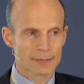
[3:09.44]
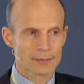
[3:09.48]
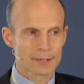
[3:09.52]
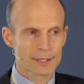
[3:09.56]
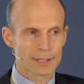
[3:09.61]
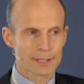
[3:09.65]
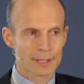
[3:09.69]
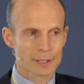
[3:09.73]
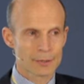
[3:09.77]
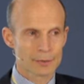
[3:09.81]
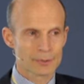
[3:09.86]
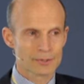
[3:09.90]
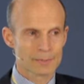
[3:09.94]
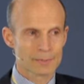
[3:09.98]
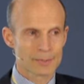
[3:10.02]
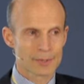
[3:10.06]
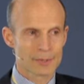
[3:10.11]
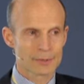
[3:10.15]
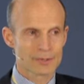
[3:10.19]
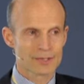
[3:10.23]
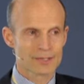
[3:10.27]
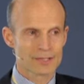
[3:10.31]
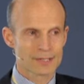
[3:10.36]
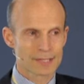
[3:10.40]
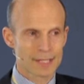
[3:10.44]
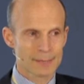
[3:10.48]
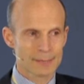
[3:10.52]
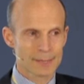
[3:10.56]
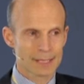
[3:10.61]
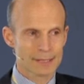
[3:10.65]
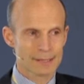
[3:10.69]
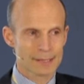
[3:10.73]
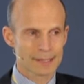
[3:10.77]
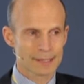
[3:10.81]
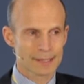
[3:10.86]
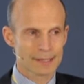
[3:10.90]
the close
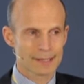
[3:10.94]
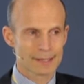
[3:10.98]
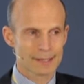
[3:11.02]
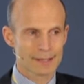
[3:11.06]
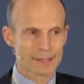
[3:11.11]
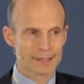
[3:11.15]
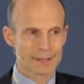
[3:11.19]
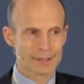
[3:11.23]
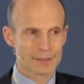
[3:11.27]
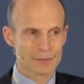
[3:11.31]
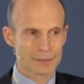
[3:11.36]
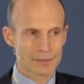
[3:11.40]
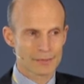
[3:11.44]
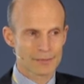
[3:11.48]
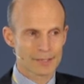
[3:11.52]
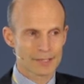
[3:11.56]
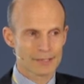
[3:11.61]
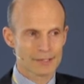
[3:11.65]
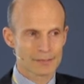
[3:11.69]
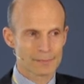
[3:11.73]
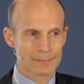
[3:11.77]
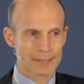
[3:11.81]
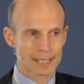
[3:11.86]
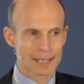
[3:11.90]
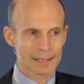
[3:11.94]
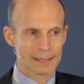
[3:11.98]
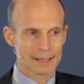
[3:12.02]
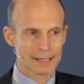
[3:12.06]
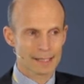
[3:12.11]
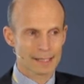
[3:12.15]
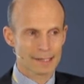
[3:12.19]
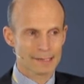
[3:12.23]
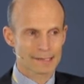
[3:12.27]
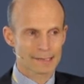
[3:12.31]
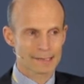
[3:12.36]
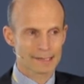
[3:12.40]
proximity to these
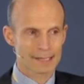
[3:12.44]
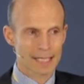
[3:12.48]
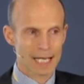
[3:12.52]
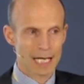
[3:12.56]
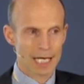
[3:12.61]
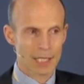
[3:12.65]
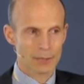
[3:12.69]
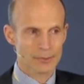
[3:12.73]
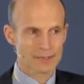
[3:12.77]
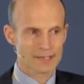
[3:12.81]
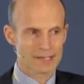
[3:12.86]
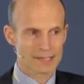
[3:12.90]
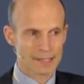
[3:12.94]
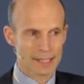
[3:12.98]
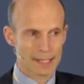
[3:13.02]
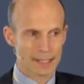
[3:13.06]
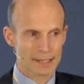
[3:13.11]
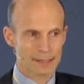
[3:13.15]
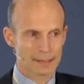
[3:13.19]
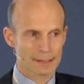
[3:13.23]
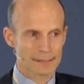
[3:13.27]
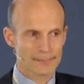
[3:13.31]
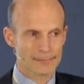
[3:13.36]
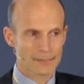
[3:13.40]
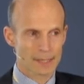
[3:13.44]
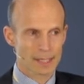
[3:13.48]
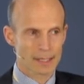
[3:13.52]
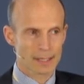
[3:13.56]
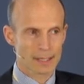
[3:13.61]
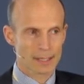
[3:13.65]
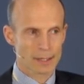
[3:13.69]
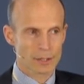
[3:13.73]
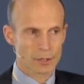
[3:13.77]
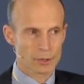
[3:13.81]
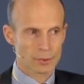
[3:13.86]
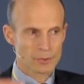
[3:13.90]
buildings outside,
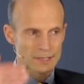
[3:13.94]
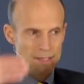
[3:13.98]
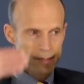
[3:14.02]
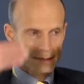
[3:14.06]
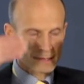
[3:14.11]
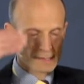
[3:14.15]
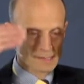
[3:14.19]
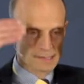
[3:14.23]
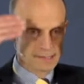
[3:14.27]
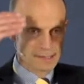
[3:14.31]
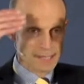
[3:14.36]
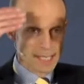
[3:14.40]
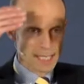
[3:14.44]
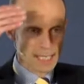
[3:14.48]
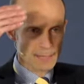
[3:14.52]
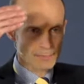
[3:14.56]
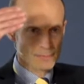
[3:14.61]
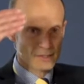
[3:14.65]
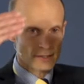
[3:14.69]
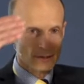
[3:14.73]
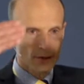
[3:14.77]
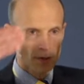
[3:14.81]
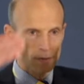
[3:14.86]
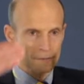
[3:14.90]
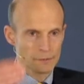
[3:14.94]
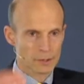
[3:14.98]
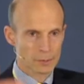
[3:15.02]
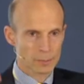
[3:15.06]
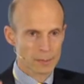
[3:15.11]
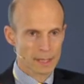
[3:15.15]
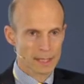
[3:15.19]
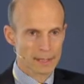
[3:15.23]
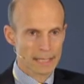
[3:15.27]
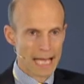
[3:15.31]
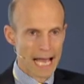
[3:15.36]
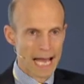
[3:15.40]
using the same
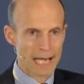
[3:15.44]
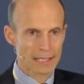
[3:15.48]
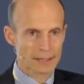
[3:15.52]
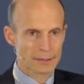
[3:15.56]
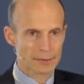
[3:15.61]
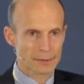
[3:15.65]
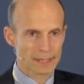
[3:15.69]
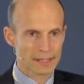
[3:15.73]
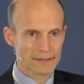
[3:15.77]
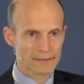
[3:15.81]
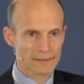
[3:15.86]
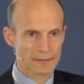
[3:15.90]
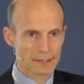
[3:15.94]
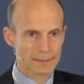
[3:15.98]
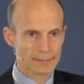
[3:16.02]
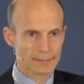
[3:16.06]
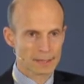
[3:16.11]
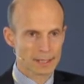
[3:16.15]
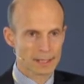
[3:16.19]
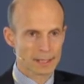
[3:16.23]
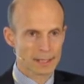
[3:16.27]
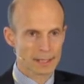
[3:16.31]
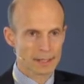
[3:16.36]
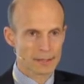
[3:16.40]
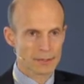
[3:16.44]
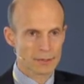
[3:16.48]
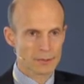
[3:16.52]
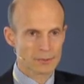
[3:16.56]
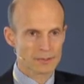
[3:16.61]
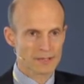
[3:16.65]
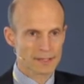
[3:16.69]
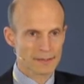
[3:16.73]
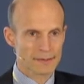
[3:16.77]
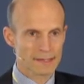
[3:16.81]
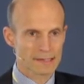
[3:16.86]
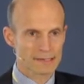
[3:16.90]
software algorithm,
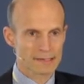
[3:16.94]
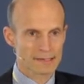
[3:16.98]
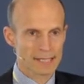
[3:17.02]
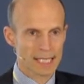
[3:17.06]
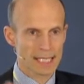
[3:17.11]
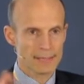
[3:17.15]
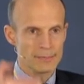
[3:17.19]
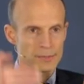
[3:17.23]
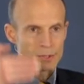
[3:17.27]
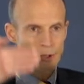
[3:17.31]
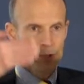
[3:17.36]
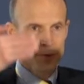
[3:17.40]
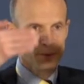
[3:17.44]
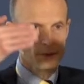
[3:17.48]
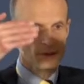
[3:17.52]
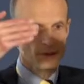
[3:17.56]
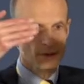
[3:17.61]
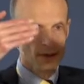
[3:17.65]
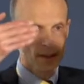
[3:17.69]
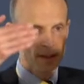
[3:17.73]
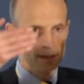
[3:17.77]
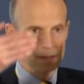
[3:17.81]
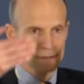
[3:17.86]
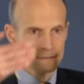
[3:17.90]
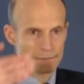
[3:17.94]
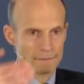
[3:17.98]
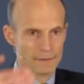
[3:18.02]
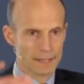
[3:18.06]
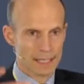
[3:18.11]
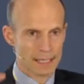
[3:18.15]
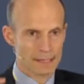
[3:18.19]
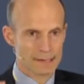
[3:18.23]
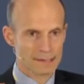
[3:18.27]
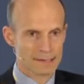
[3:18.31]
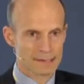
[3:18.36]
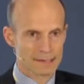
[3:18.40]
using the same user
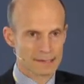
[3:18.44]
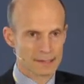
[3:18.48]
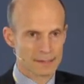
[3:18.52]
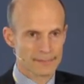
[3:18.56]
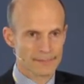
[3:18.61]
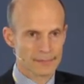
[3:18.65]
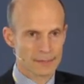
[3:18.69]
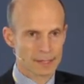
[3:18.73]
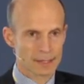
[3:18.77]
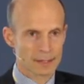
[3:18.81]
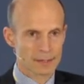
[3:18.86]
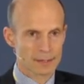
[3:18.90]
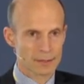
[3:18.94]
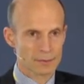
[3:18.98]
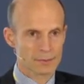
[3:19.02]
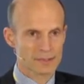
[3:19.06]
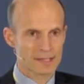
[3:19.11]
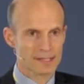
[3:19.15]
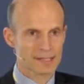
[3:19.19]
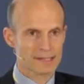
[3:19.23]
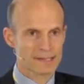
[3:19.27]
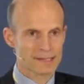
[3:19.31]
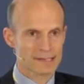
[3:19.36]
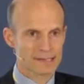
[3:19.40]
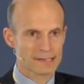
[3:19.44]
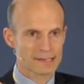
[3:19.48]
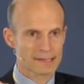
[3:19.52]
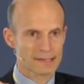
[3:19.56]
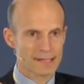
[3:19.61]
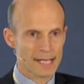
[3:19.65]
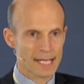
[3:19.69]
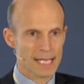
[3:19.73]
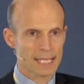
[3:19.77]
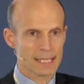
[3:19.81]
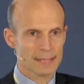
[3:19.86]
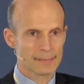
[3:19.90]
interface, using the
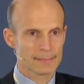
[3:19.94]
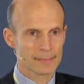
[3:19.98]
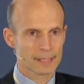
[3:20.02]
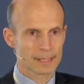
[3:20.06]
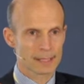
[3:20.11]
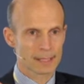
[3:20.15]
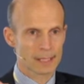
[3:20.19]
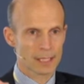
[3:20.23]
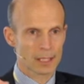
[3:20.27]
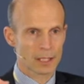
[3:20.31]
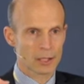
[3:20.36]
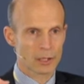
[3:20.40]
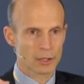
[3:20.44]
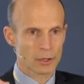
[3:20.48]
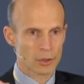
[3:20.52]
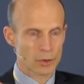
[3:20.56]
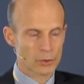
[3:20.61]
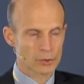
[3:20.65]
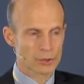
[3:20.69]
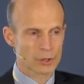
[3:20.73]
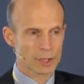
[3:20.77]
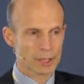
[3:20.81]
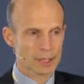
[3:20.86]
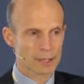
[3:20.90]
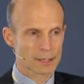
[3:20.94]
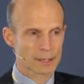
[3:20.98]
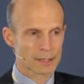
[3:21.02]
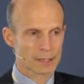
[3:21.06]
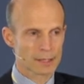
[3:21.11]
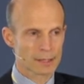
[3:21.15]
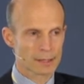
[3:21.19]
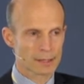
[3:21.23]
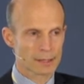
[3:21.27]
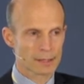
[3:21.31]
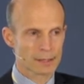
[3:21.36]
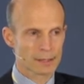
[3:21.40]
same logic
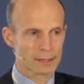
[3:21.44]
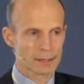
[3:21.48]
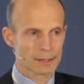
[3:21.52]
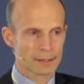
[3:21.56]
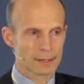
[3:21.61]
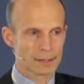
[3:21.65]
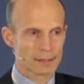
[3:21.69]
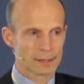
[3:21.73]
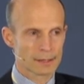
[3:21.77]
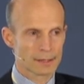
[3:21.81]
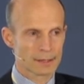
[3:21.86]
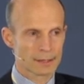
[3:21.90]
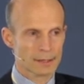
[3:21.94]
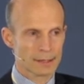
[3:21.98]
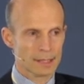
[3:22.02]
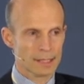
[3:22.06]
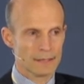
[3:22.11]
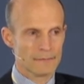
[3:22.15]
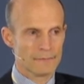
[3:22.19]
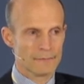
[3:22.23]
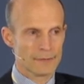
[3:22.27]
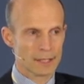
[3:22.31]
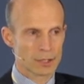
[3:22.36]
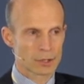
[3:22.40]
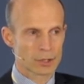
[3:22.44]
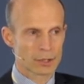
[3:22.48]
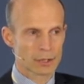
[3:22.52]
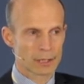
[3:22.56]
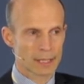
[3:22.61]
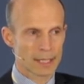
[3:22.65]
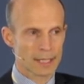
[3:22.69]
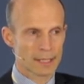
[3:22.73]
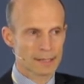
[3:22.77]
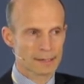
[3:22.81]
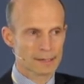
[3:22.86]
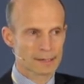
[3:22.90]
in
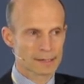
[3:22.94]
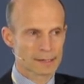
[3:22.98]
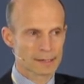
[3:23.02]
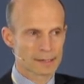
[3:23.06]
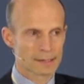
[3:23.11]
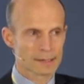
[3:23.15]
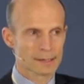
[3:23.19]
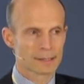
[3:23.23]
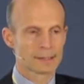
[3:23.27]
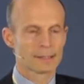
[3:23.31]
Visualize